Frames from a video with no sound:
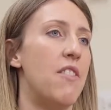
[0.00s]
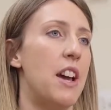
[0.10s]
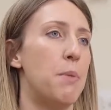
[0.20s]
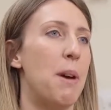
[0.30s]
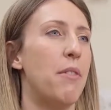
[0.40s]

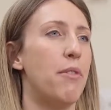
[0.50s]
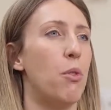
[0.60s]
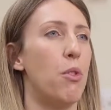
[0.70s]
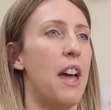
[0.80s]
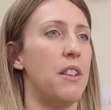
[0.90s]
around about
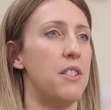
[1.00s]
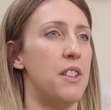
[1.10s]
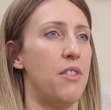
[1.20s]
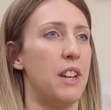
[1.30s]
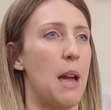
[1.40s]
4,000
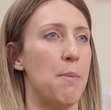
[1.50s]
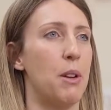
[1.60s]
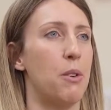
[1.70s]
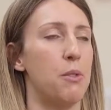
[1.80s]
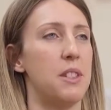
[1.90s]
different
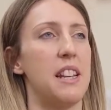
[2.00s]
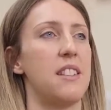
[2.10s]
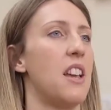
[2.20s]
chemicals, things